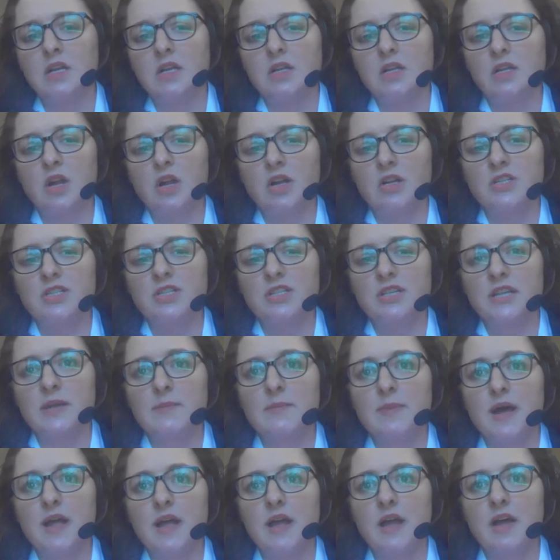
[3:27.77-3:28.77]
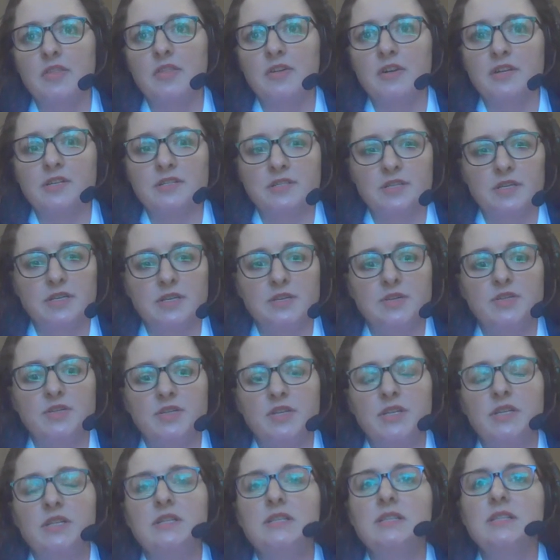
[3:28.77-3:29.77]
largely by other
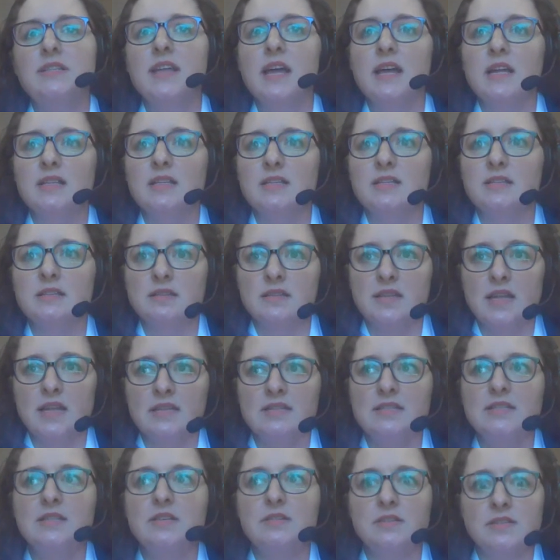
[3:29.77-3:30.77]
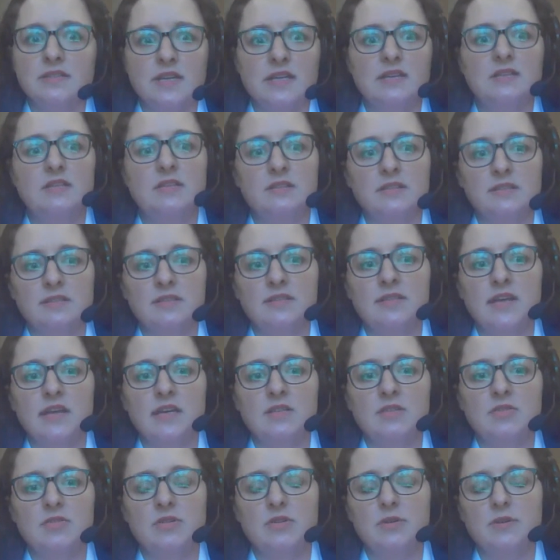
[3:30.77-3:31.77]
institutions. That still
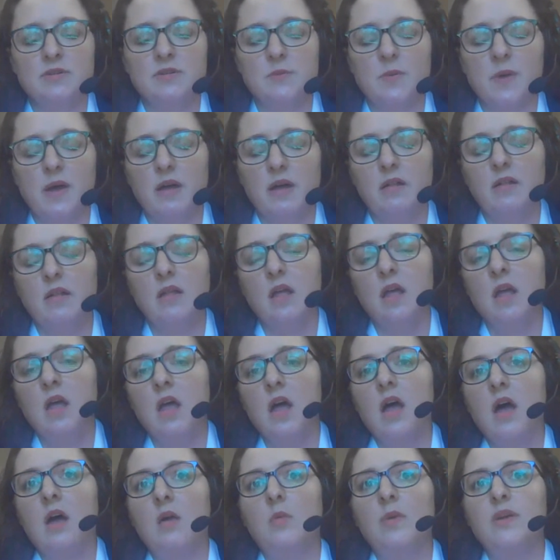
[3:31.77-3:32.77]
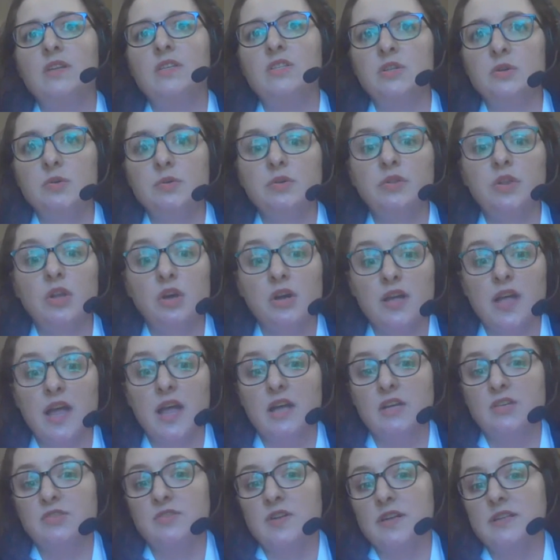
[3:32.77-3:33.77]
stays true as well. We do look
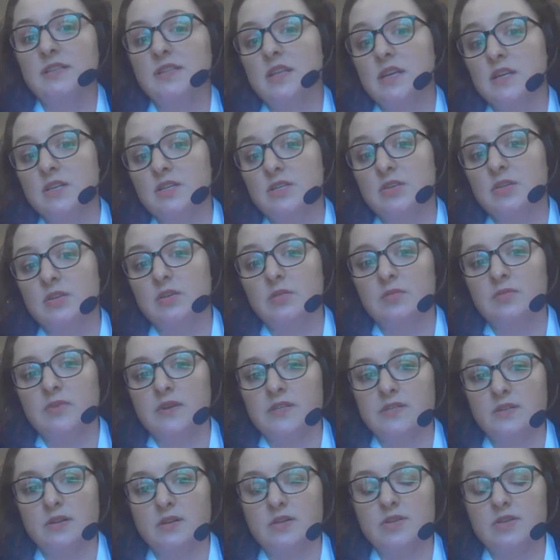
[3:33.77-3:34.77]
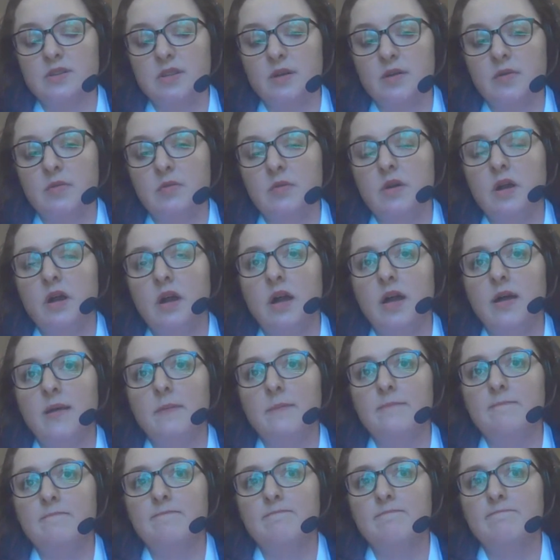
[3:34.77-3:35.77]
at translational research, though.
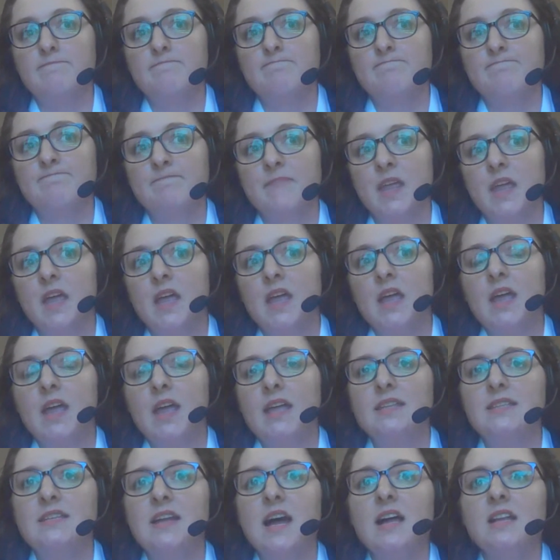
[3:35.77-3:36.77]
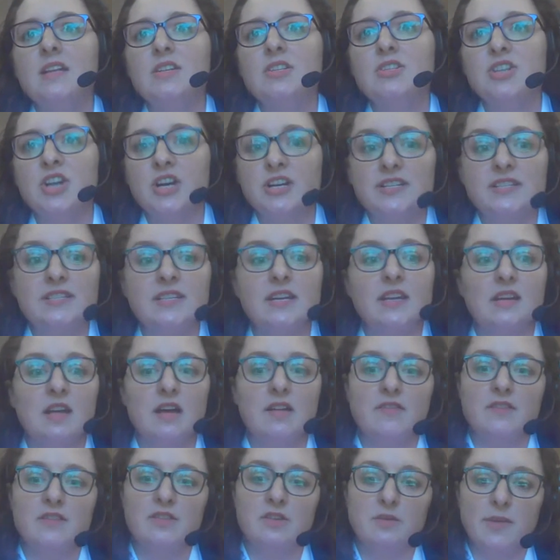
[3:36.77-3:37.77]
It's not just
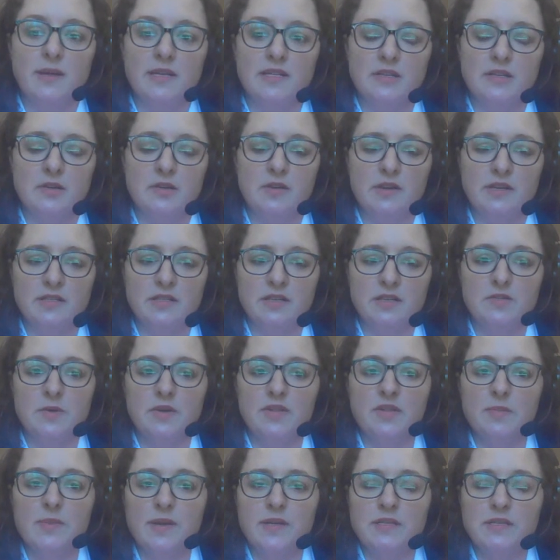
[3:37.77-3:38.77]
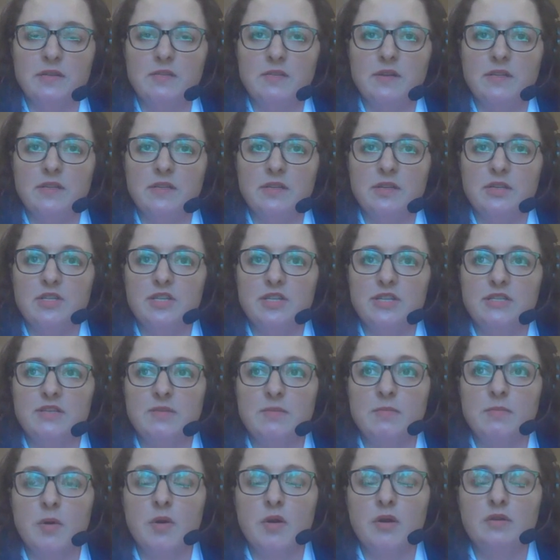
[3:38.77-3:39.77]
enough to do basic research. While the basic research is
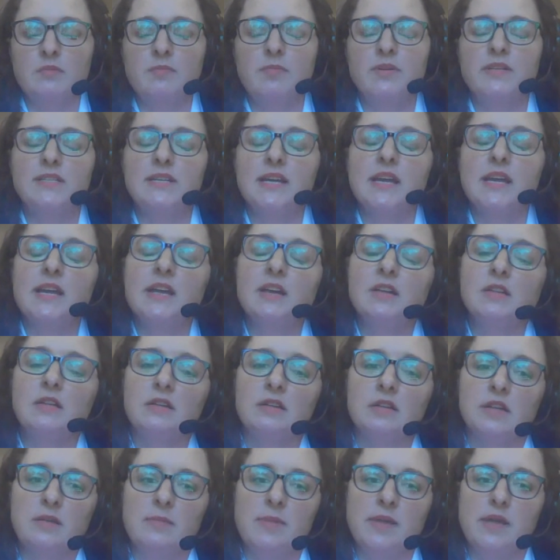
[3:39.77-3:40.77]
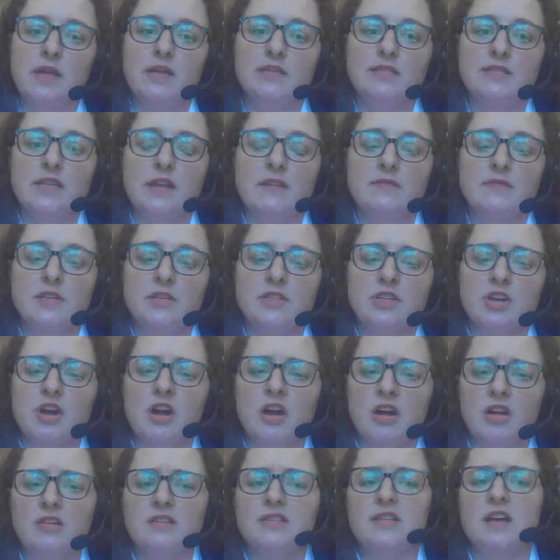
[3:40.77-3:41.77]
important, particularly because they have such a
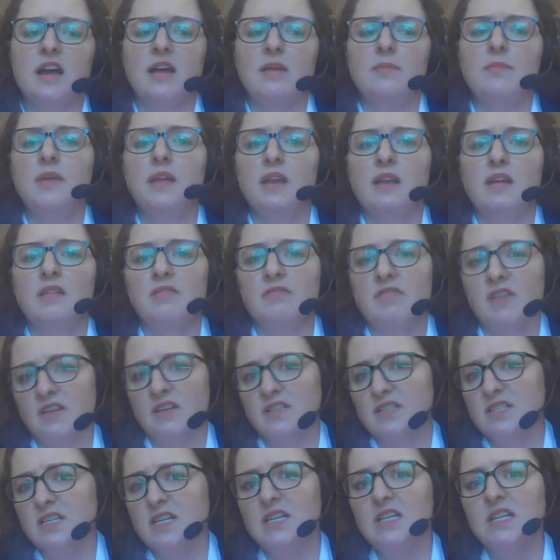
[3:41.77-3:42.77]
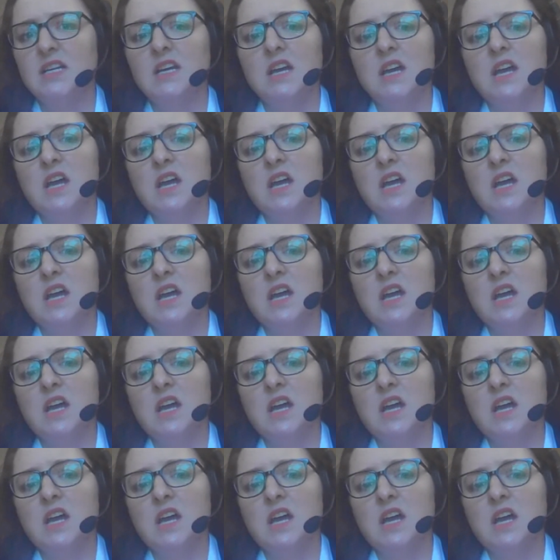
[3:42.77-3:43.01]
hard time getting funded,